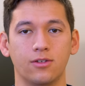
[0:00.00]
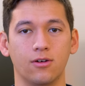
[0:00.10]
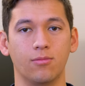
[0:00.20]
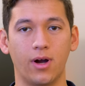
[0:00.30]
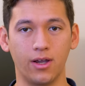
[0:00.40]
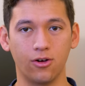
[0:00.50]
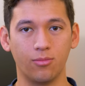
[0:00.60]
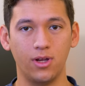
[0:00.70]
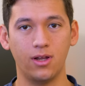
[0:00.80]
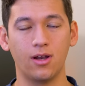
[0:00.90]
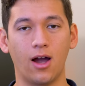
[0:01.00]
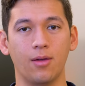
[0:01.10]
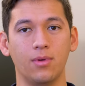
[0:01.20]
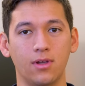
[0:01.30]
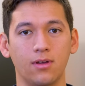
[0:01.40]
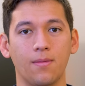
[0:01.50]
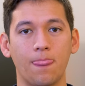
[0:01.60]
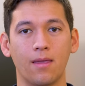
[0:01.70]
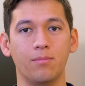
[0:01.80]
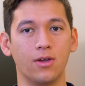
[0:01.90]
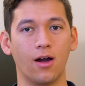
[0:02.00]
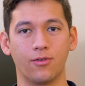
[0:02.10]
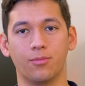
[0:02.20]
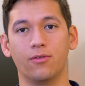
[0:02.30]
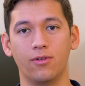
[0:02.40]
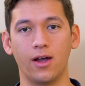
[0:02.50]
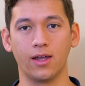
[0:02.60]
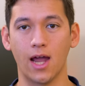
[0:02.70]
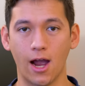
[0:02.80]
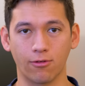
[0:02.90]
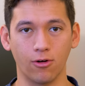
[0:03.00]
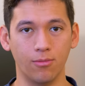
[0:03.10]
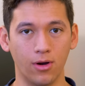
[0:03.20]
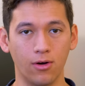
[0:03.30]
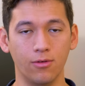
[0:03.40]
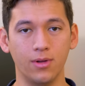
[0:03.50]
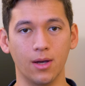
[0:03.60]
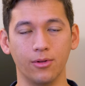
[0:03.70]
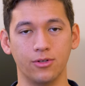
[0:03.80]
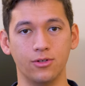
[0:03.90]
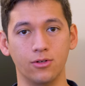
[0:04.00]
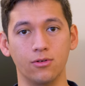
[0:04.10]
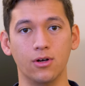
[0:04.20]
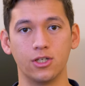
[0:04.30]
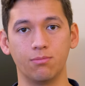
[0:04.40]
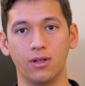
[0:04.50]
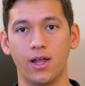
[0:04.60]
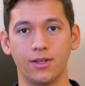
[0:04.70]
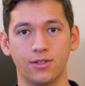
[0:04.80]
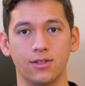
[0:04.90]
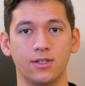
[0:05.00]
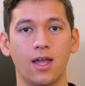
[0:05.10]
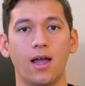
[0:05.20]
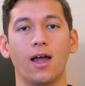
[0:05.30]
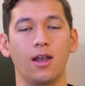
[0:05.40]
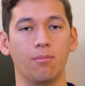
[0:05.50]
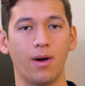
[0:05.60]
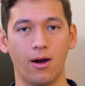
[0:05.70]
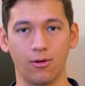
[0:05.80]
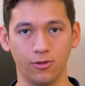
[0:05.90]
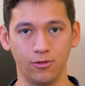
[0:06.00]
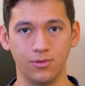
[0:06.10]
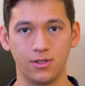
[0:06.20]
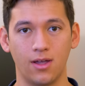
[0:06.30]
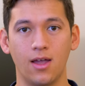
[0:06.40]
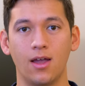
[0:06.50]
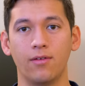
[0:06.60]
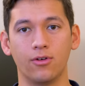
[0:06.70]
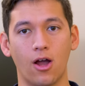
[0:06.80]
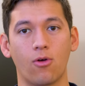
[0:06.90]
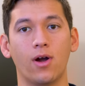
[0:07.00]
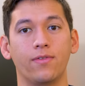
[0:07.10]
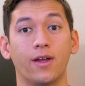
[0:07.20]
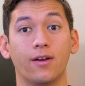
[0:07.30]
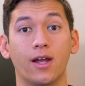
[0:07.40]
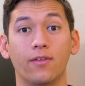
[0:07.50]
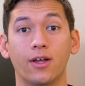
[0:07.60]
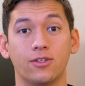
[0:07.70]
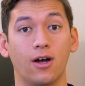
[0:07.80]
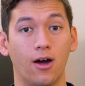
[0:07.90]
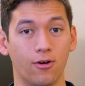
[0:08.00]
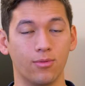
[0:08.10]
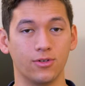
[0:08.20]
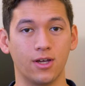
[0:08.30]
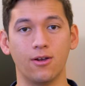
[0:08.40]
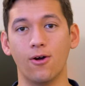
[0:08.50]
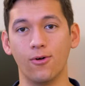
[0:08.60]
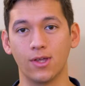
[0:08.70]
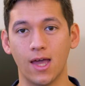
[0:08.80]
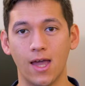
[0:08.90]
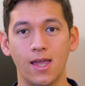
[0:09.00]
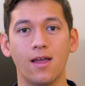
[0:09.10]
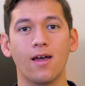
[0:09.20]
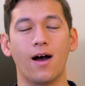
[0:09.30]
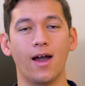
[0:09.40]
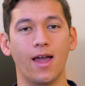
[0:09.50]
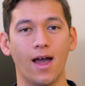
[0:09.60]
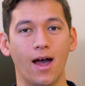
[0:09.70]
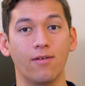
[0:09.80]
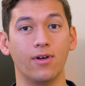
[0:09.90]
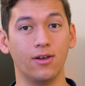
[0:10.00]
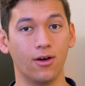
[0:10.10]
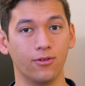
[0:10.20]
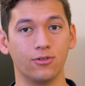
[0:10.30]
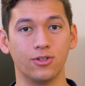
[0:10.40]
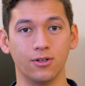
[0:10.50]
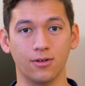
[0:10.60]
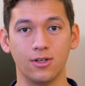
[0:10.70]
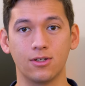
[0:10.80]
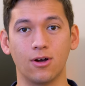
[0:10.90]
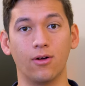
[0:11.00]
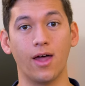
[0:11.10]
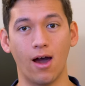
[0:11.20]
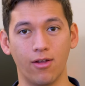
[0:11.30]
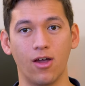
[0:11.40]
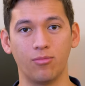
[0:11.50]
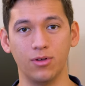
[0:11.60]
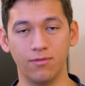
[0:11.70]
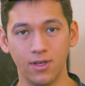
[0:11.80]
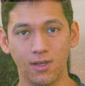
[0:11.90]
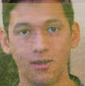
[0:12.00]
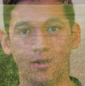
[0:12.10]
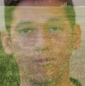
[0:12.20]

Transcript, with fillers: So by intermediate, I mean be comfortable flying in acro mode, be able to do split S's and power loops. If you're not quite there yet, that's 100% okay. I have another series called How to FPV,